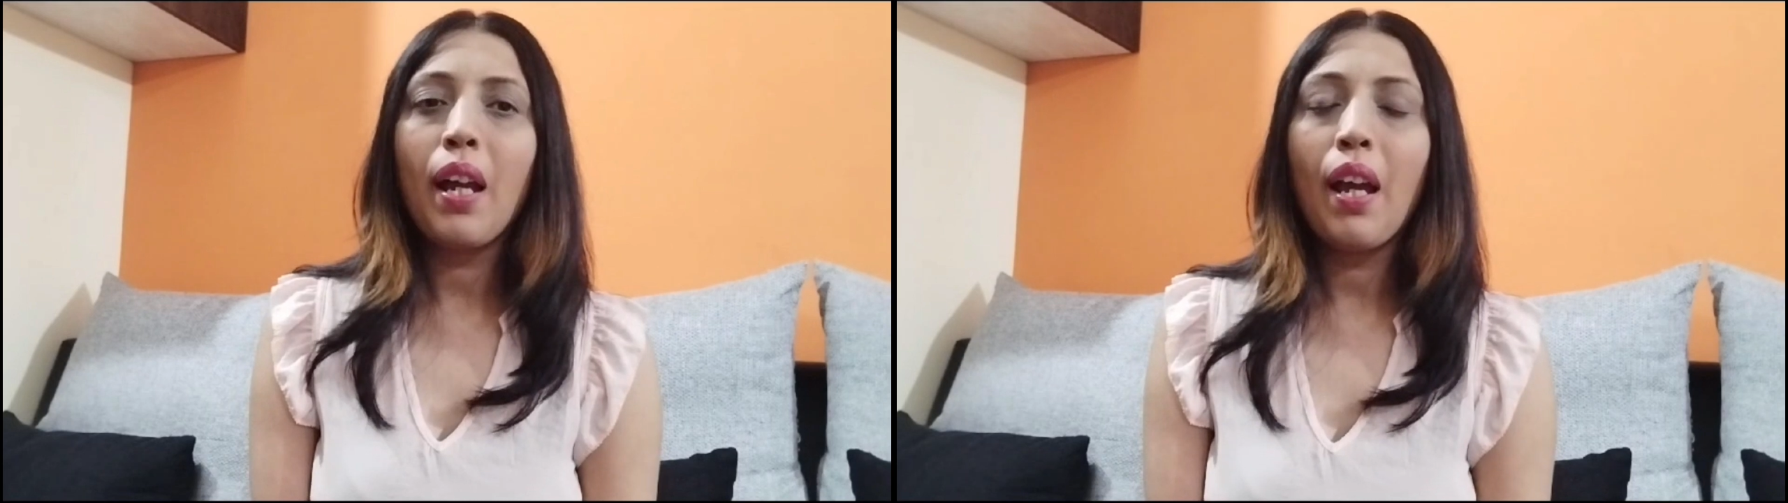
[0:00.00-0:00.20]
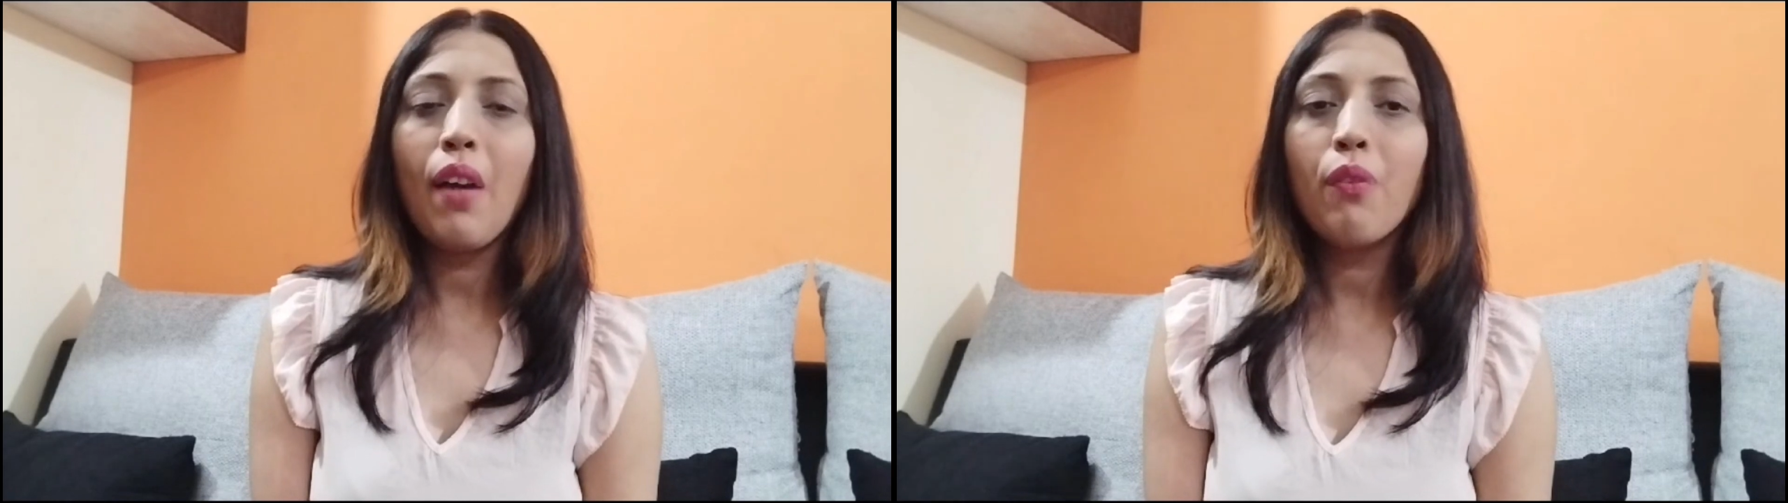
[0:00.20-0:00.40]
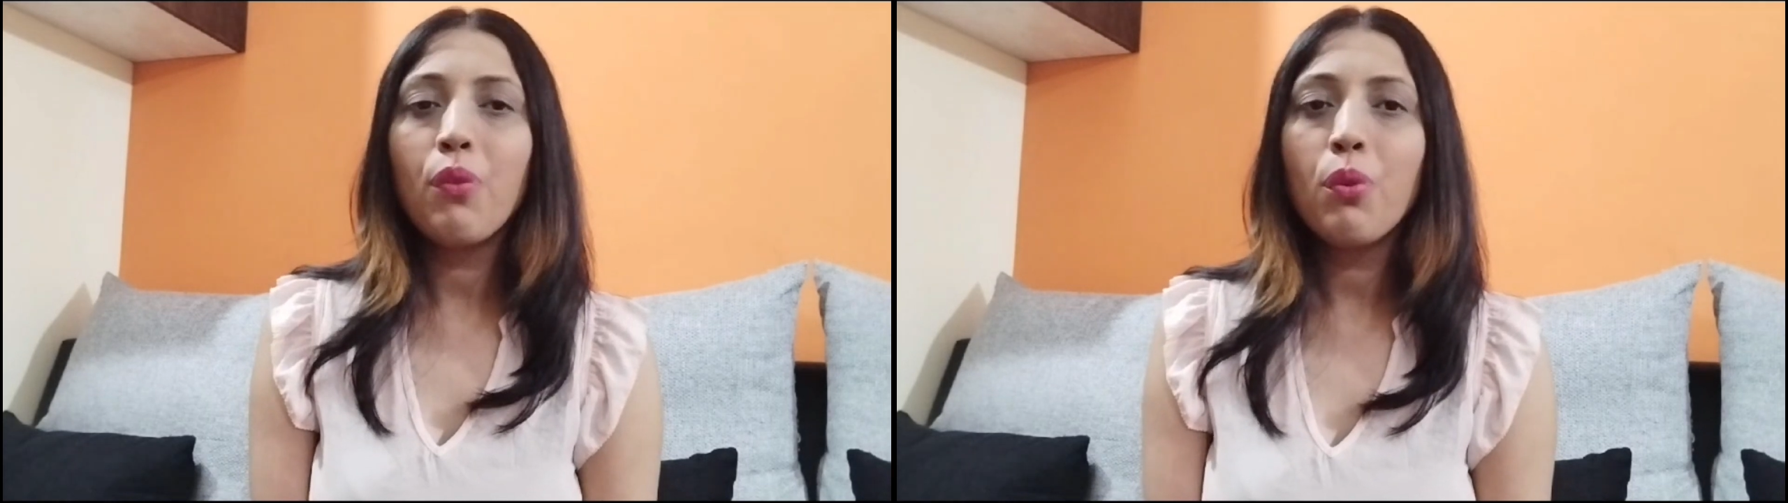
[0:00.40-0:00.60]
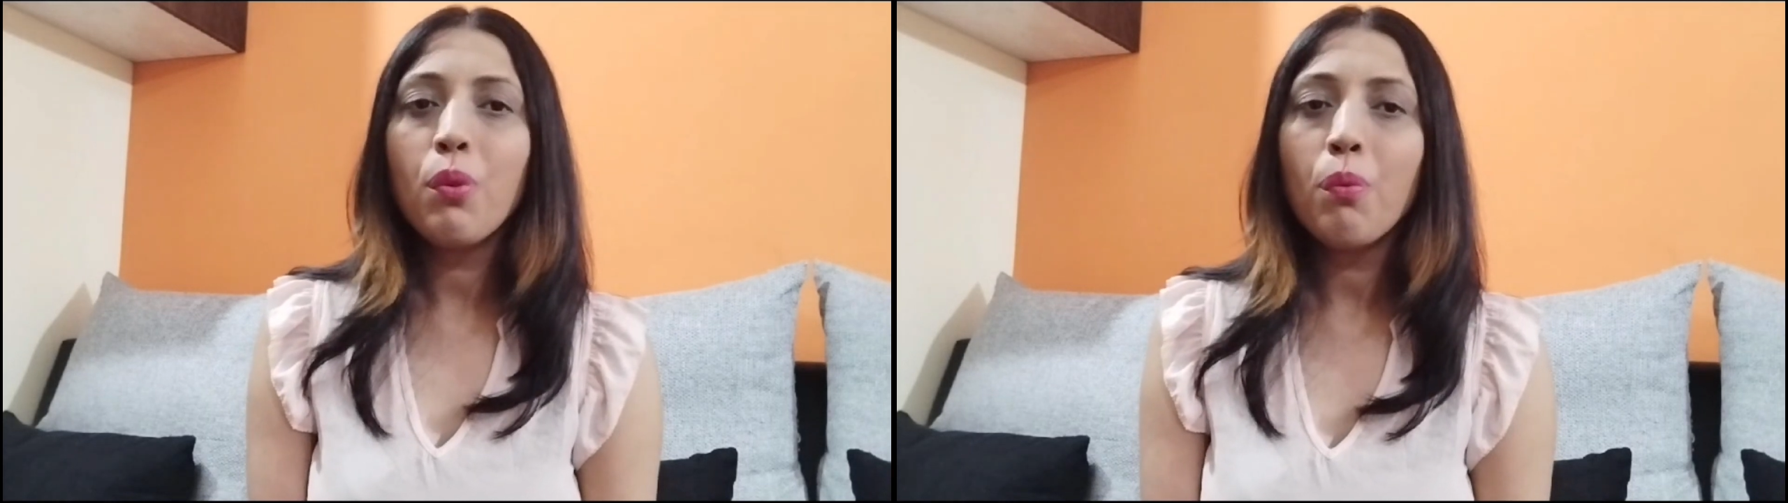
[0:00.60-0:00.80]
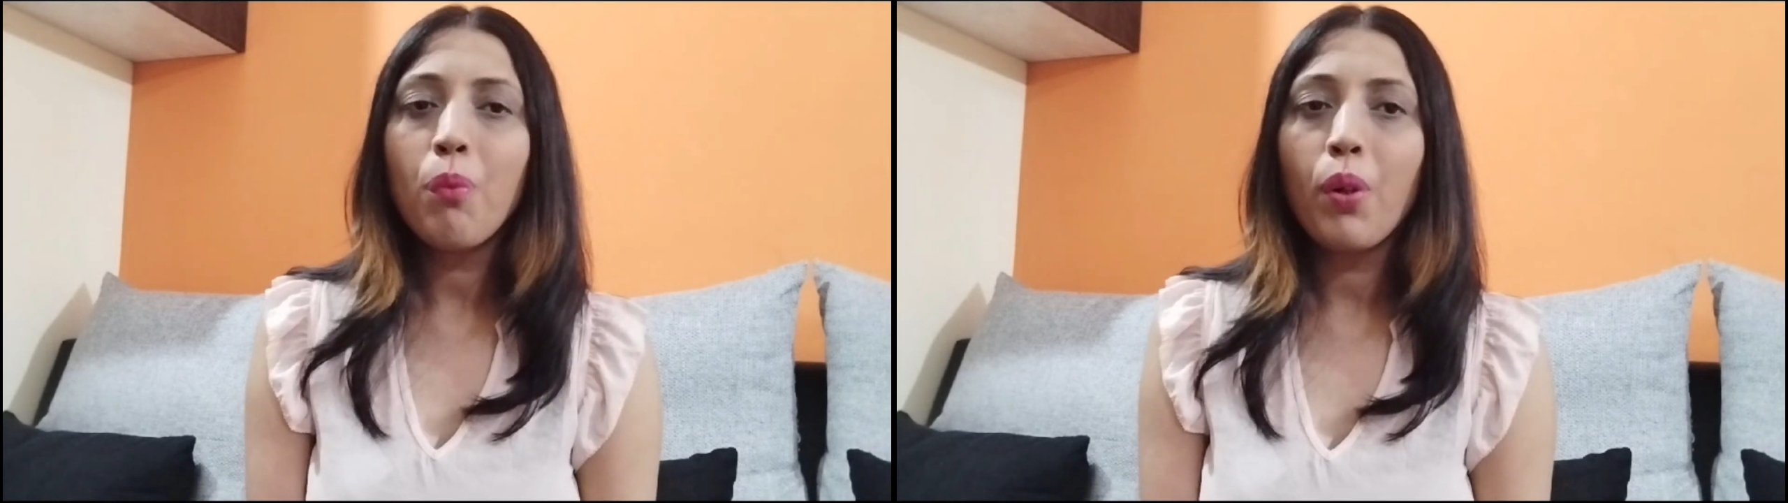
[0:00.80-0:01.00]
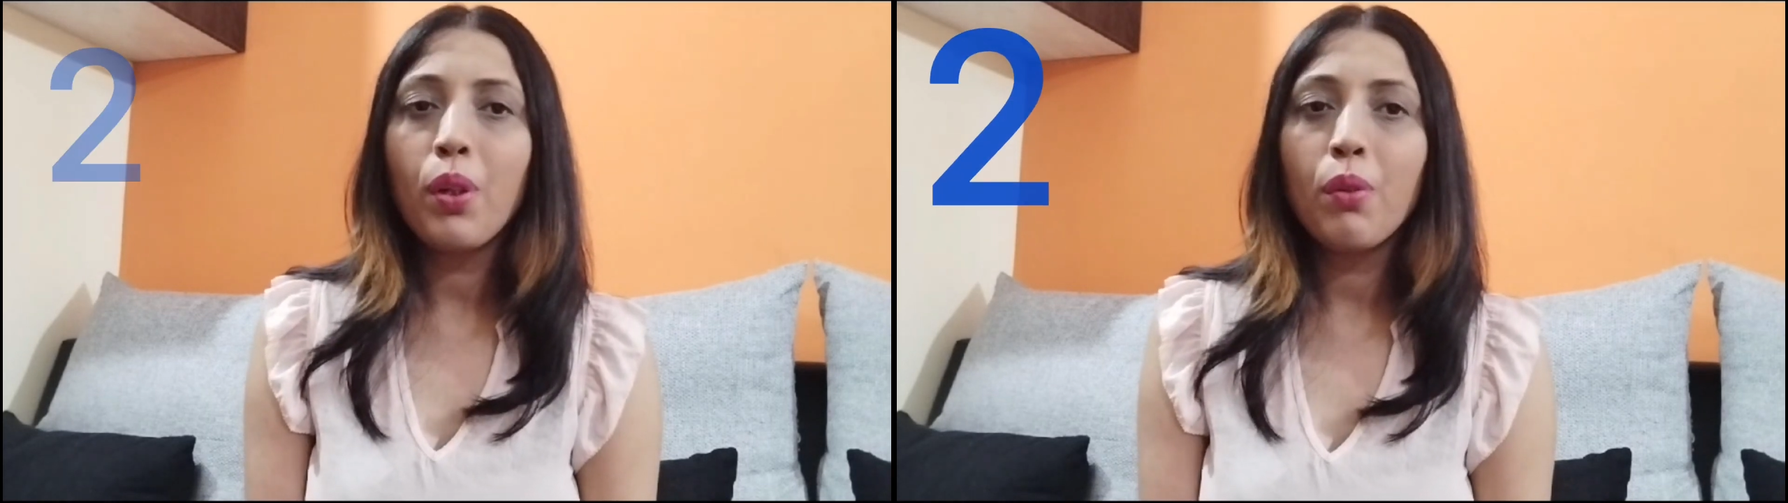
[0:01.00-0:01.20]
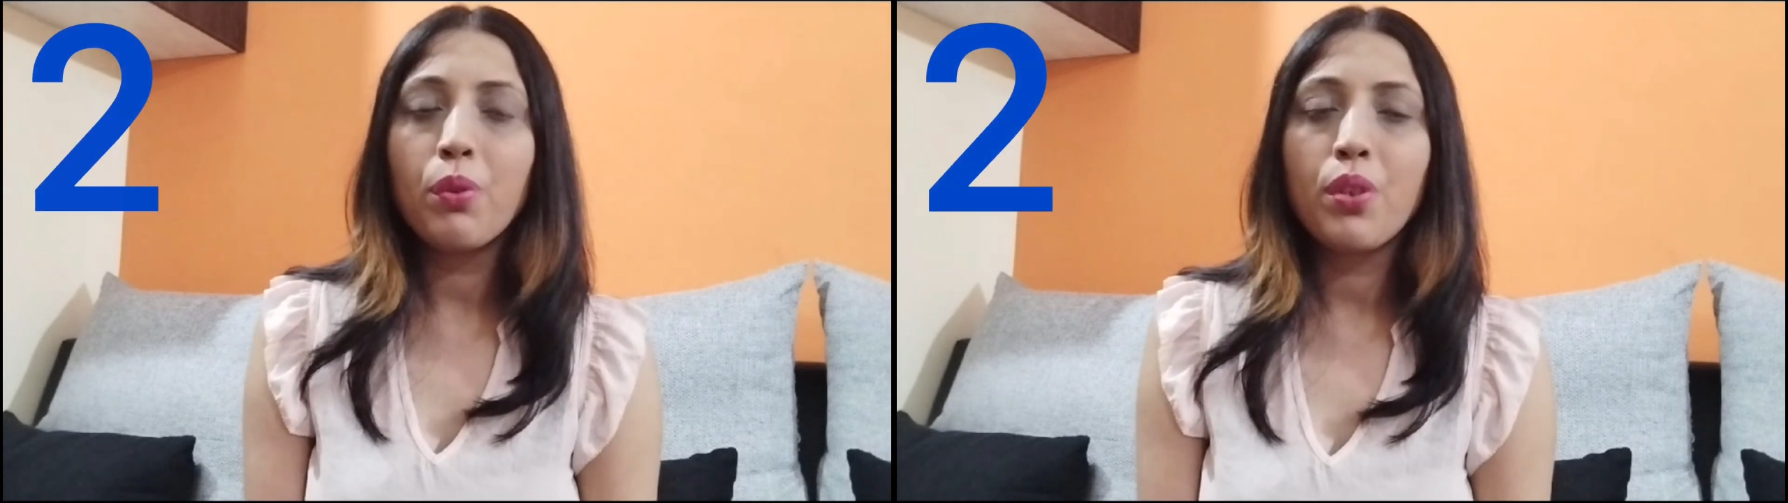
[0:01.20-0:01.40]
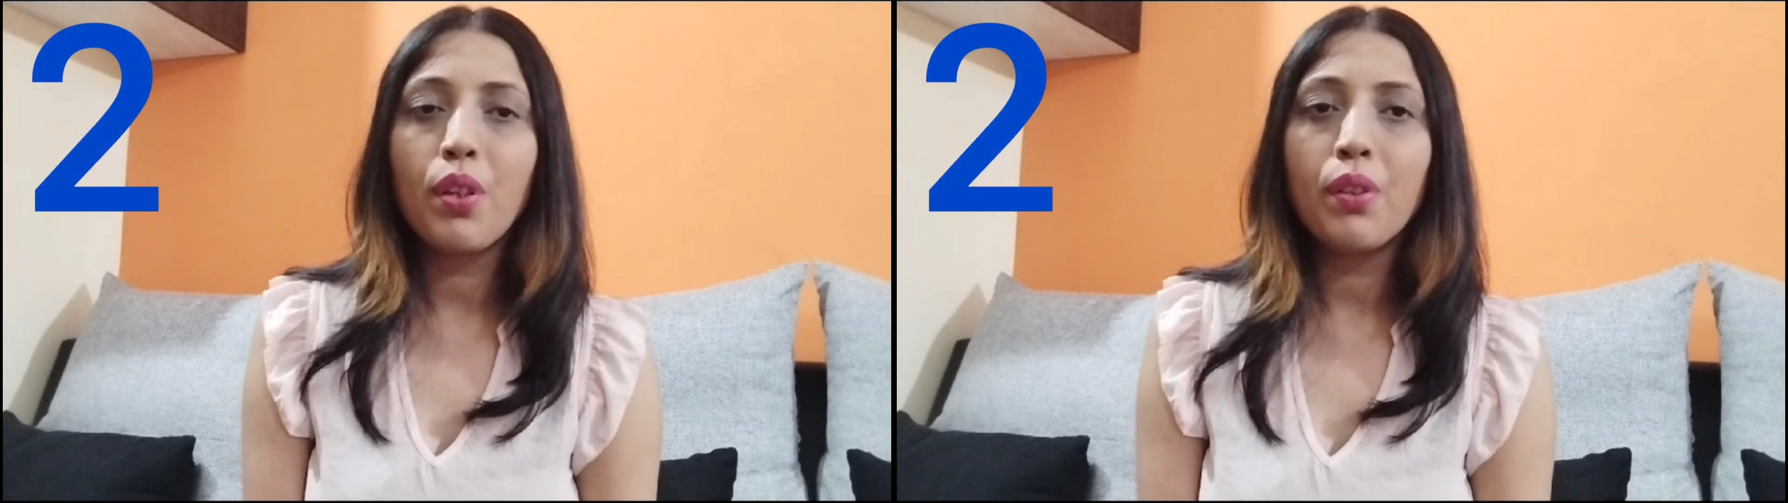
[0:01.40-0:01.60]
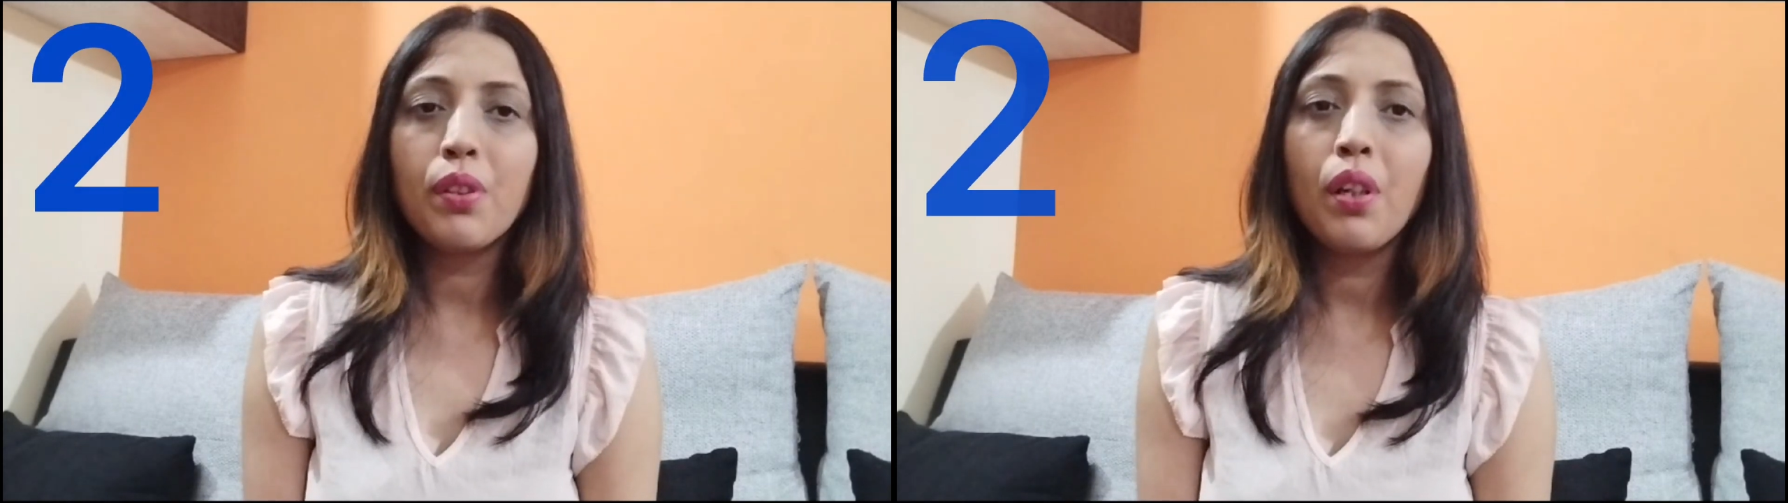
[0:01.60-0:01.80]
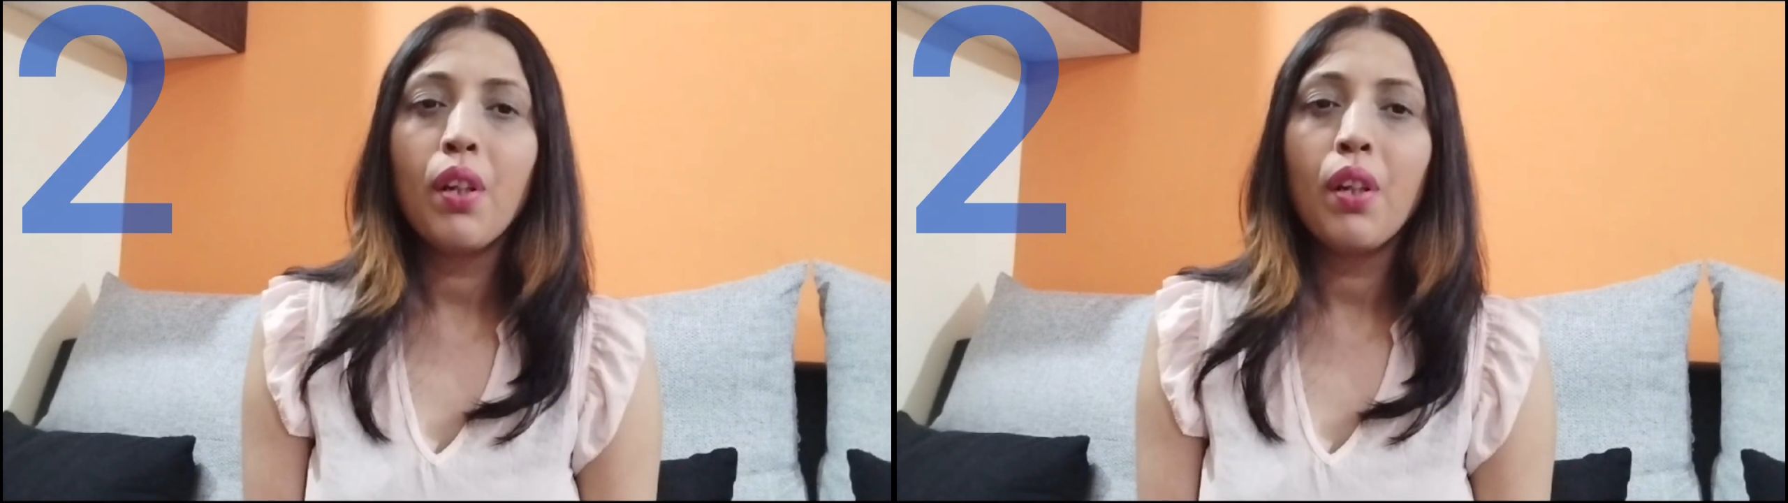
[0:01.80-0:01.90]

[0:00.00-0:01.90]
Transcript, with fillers: I have two body lotion.